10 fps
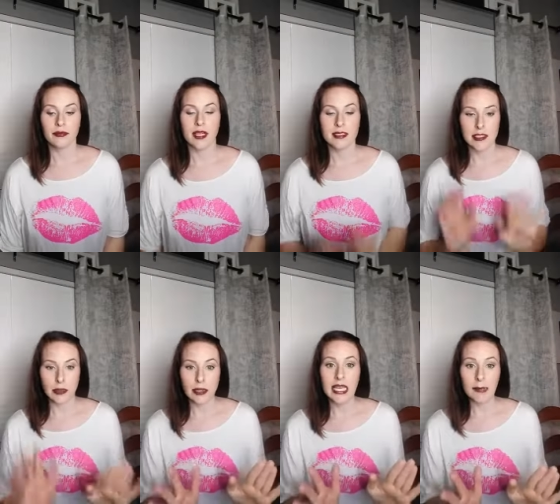So
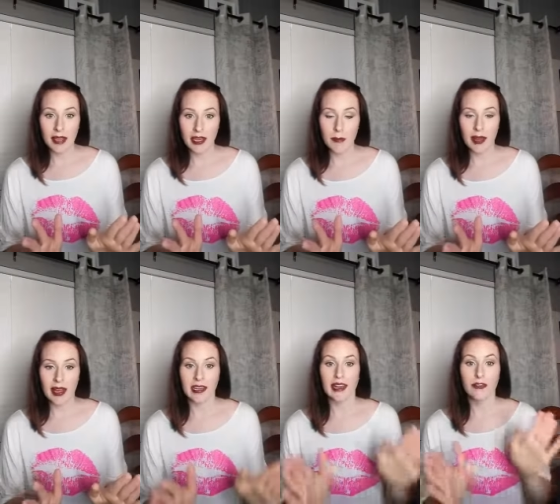keep that in mind.
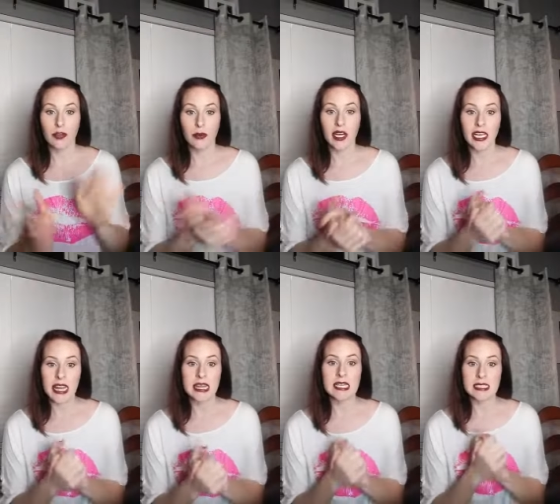If you are
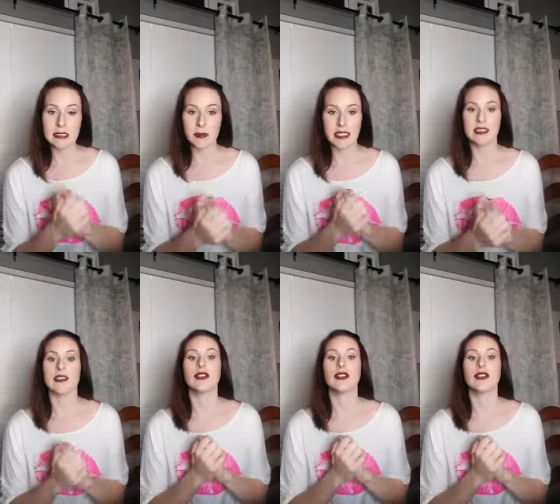in this business